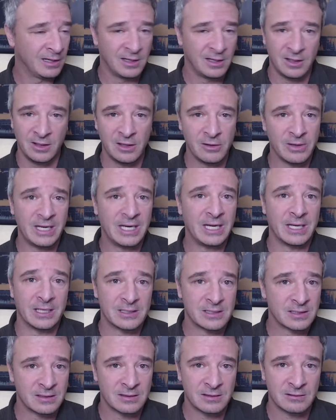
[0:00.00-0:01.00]
They're
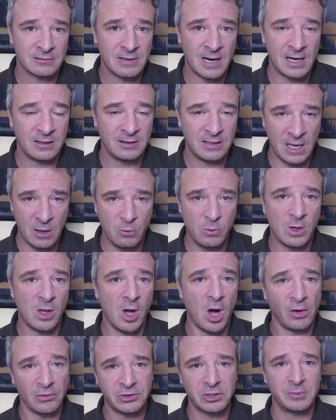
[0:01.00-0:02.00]
idiots, right? They will
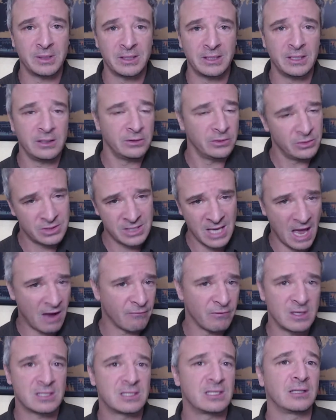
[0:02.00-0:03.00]
ultimately lose
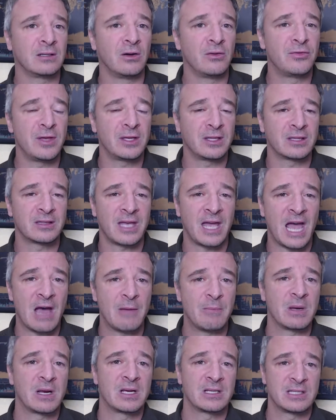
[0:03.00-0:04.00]
every single thing that they
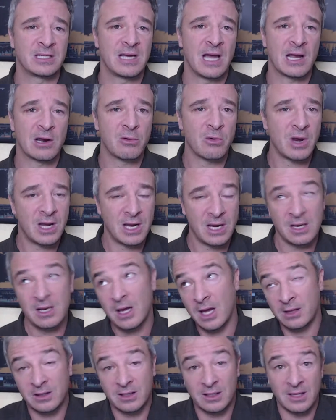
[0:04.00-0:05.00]
have because they got greedy,
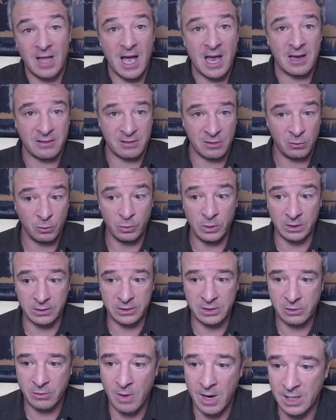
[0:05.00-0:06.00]
and Goliath will
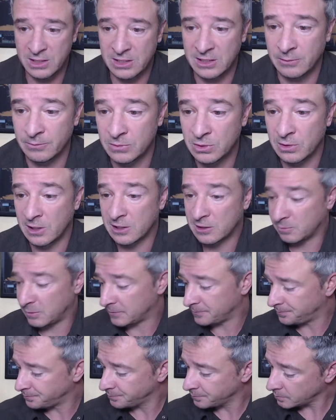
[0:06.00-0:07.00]
squash them. Trust me.
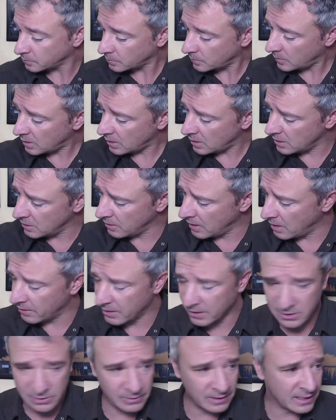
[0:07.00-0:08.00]
All right, what
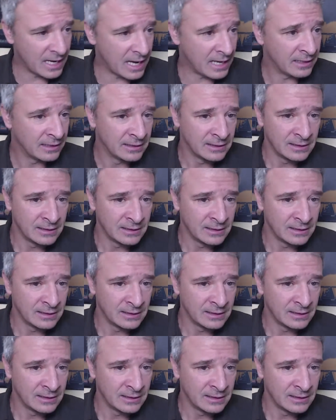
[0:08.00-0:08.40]
else have I got?